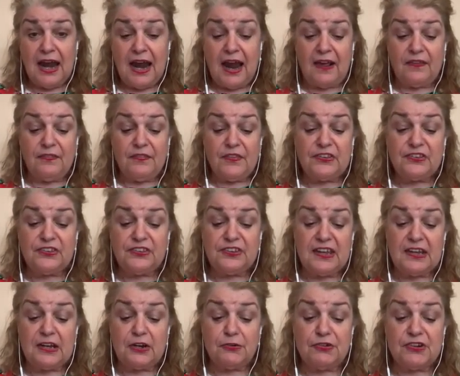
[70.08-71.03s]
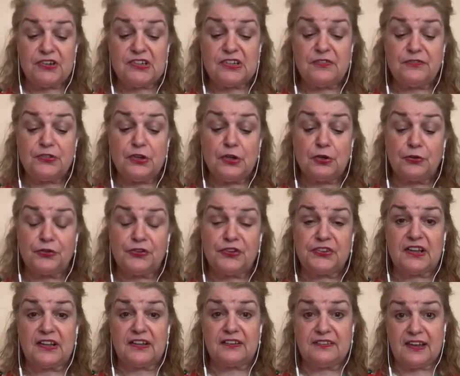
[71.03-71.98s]
and the secret of your
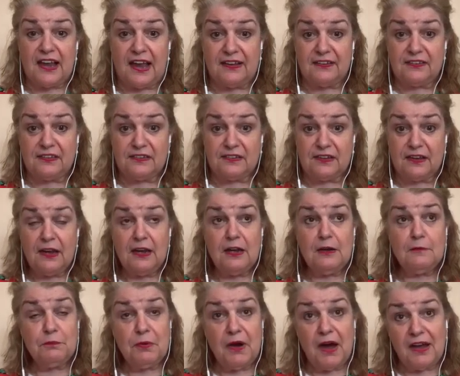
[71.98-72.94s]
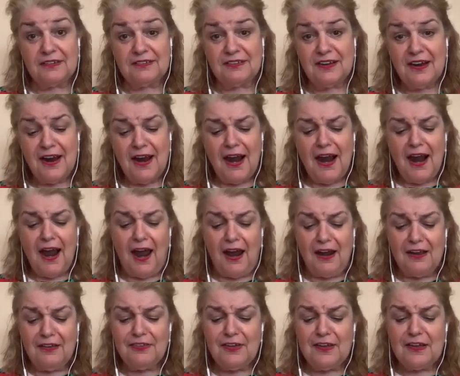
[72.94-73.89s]
success, but
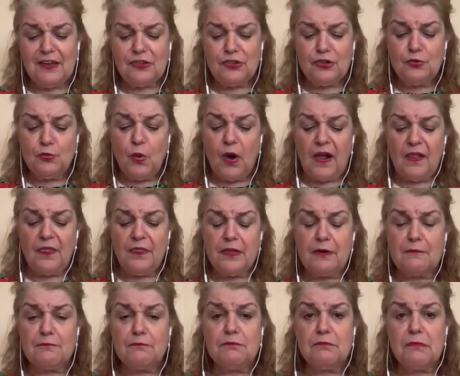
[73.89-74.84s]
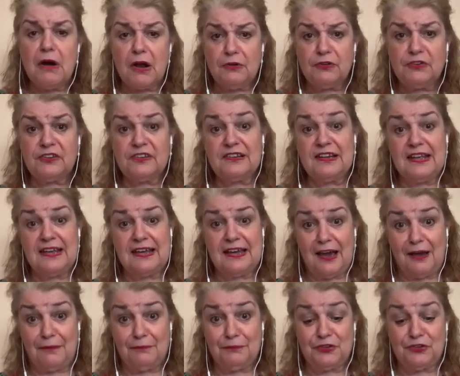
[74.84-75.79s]
I think the one that mostly
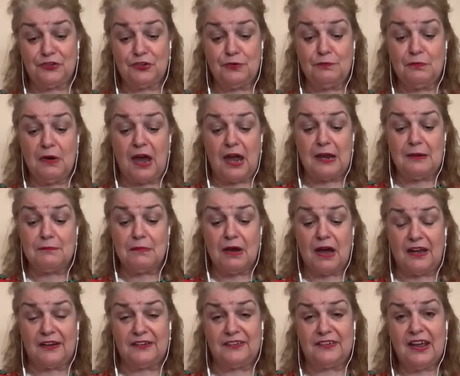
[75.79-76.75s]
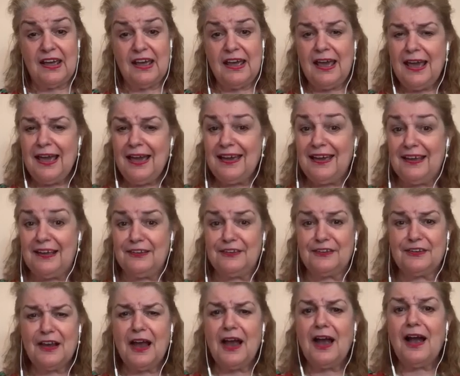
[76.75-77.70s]
comes to my mind
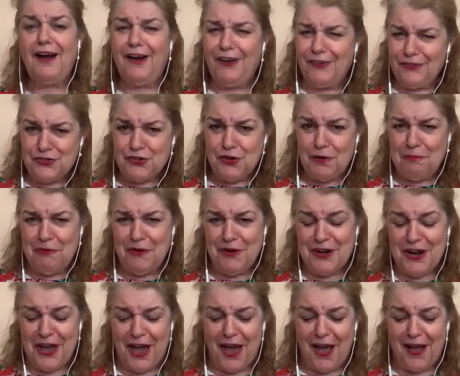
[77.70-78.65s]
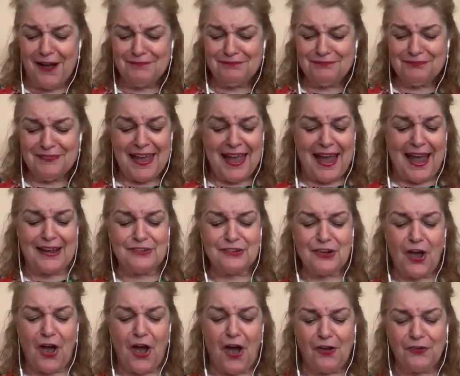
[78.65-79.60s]
is entrepreneur and
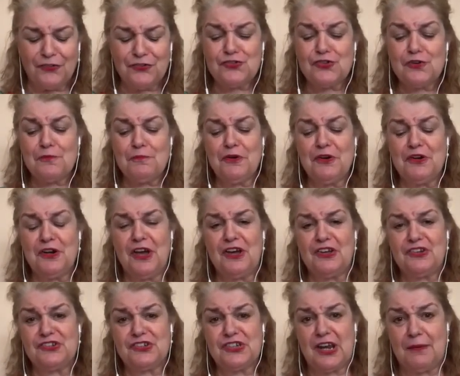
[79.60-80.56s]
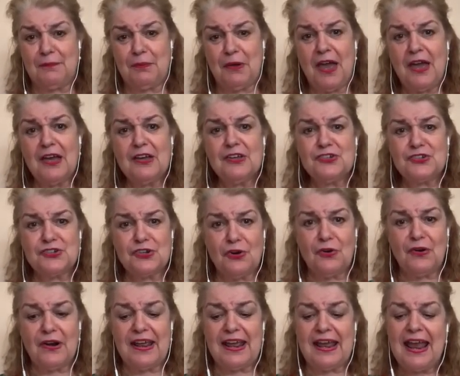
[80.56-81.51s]
entrepreneurship.
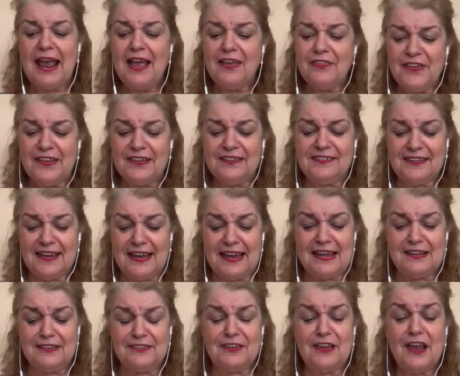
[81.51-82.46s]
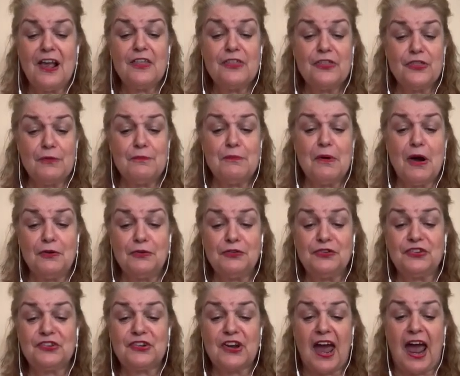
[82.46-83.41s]
Surely this is the
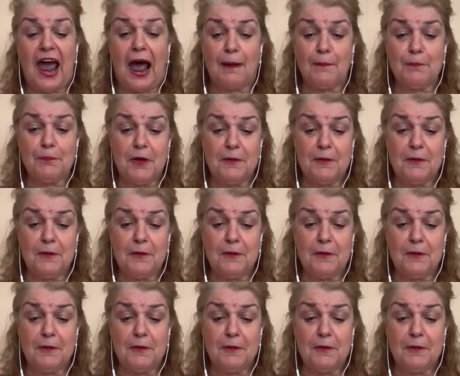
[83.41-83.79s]
most up.